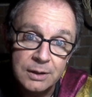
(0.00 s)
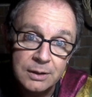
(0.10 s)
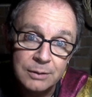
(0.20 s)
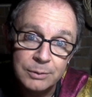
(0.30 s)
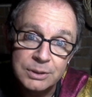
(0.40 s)

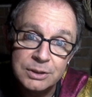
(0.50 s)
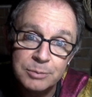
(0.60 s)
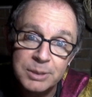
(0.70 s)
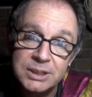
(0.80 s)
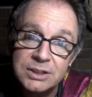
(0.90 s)
which had
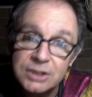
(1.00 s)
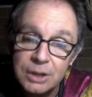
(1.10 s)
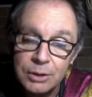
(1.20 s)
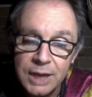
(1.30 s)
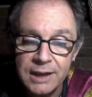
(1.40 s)
been so
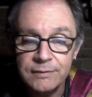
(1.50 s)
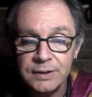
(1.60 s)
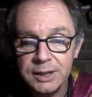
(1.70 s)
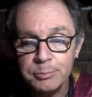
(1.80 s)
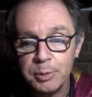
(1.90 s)

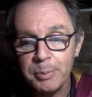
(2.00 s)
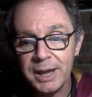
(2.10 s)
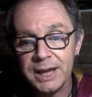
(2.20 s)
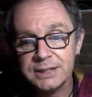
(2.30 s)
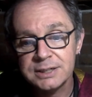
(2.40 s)
carefully
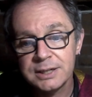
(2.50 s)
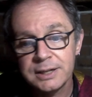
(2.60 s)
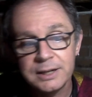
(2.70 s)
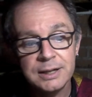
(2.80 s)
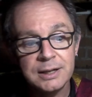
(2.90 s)
prepared
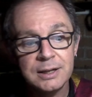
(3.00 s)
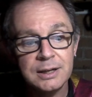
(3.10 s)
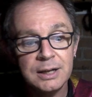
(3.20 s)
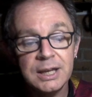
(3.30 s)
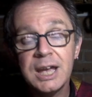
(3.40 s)

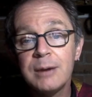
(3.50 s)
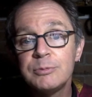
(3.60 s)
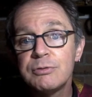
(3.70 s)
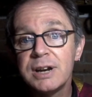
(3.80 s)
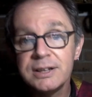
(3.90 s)
and
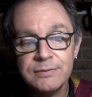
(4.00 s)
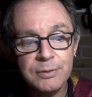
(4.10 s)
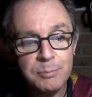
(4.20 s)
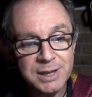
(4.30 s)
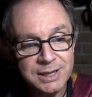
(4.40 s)
kept ready for
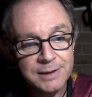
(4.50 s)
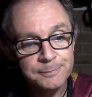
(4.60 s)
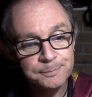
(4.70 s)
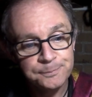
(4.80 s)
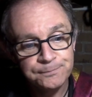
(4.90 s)
me.
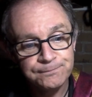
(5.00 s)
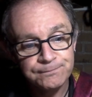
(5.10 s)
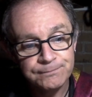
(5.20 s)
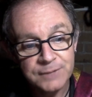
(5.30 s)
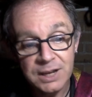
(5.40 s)

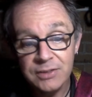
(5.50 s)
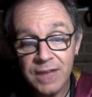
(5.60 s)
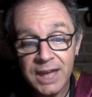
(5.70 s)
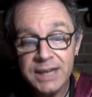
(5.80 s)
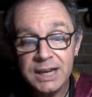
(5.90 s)
And
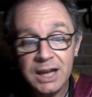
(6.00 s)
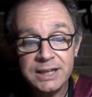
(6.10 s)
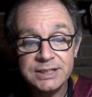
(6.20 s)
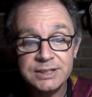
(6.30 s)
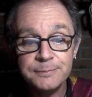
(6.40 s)
there he
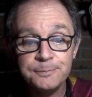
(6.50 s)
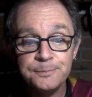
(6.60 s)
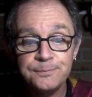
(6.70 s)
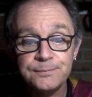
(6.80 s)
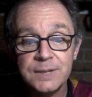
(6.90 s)
lies,
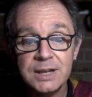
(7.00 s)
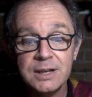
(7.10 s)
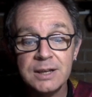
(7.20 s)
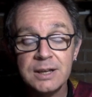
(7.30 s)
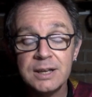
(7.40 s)

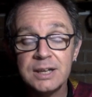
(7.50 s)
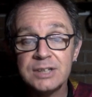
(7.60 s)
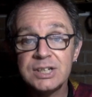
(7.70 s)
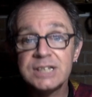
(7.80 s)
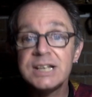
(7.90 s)
as
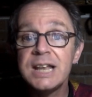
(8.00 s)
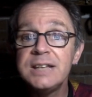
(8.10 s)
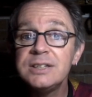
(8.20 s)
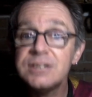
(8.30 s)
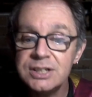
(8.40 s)
he has
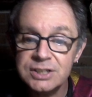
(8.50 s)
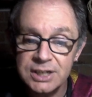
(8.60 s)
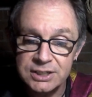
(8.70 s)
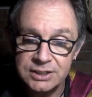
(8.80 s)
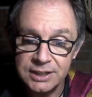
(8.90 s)
lain since
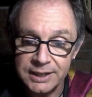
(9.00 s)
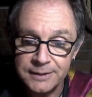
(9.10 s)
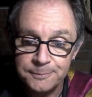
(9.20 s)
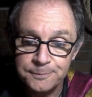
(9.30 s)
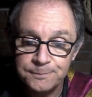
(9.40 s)
yesterday,
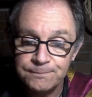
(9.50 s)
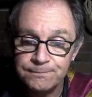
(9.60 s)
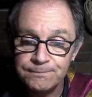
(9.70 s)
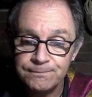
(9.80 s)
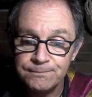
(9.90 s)

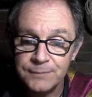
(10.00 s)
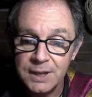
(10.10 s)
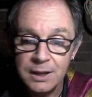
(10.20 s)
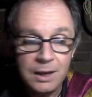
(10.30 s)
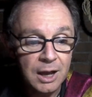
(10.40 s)

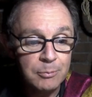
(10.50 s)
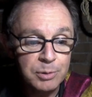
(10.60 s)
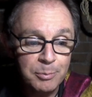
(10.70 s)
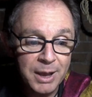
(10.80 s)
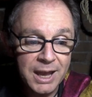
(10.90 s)

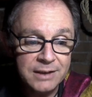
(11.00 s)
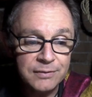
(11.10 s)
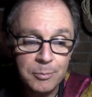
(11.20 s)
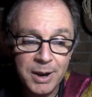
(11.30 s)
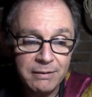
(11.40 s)
unprepared
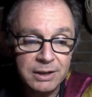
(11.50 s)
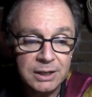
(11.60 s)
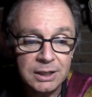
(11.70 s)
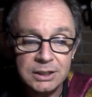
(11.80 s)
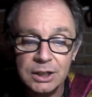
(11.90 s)
for
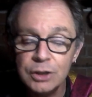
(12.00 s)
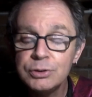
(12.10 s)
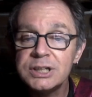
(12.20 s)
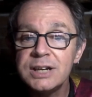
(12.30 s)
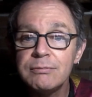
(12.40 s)
burial and
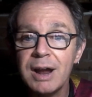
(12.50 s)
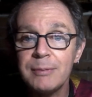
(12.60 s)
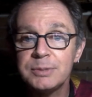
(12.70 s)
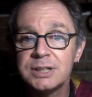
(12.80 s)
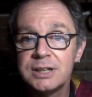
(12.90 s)
loosely
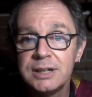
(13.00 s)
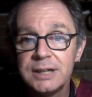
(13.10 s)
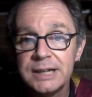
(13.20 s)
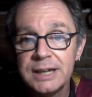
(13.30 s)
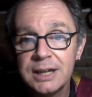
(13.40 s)
wrapped
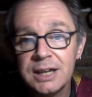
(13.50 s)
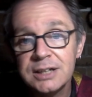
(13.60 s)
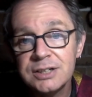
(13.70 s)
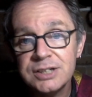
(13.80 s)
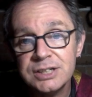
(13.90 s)

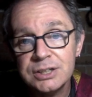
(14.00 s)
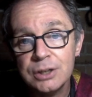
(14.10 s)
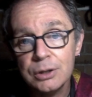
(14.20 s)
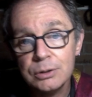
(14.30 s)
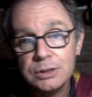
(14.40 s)
against this
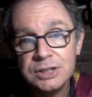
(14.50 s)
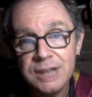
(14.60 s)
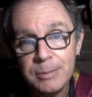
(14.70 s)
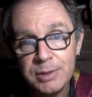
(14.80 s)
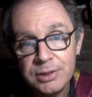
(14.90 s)
cold
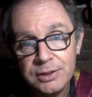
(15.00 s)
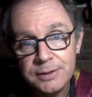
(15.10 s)
Sabbath.